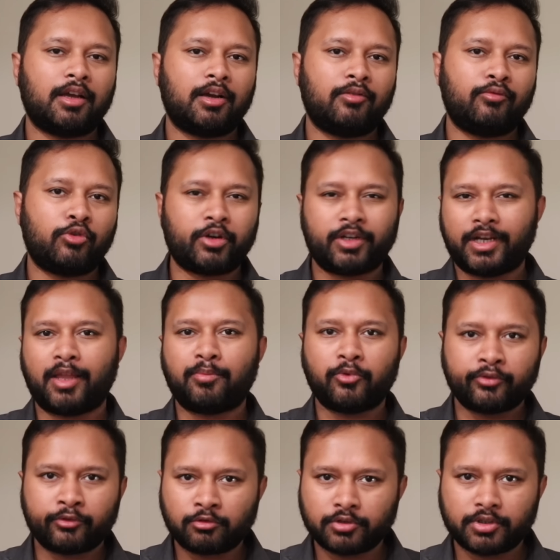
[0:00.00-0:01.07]
what type
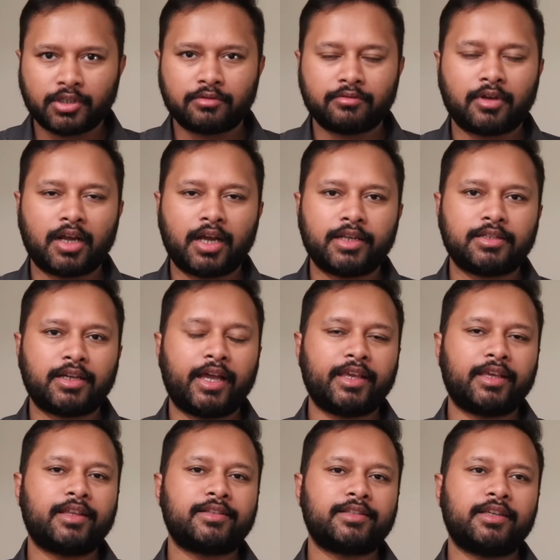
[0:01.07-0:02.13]
of questions were asked,
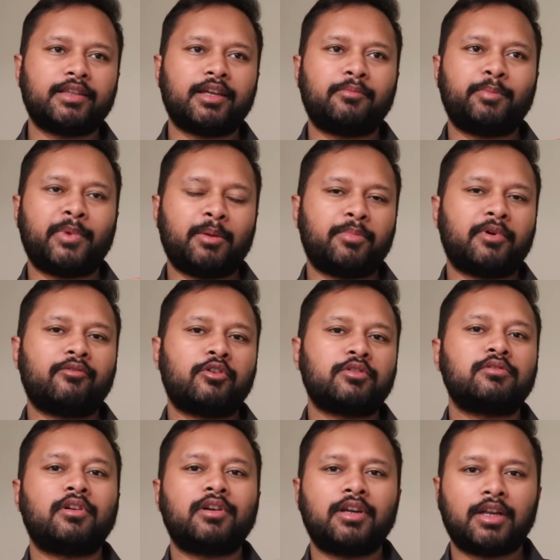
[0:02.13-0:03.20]
I can say that paper
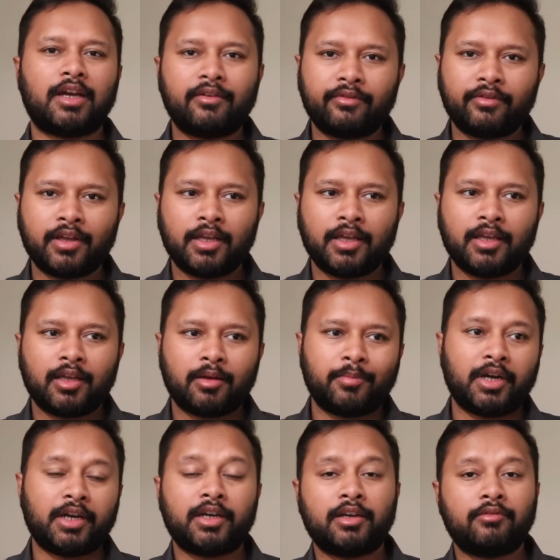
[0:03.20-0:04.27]
was not tough,
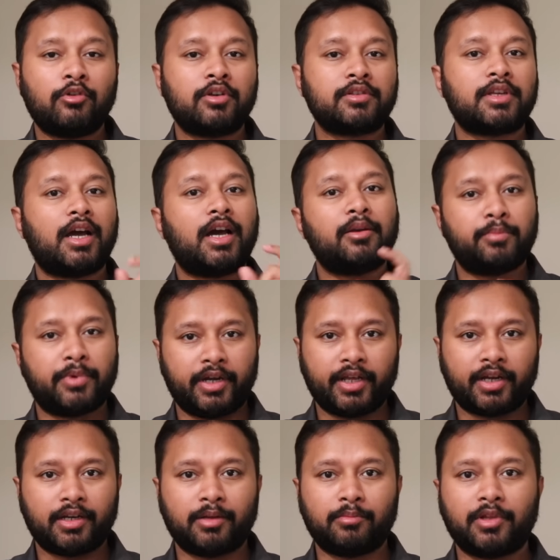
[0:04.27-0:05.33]
but it was
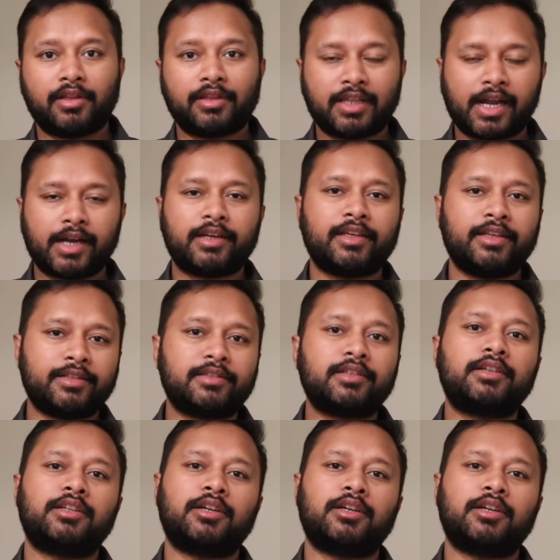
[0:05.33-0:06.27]
unpredictable. That is the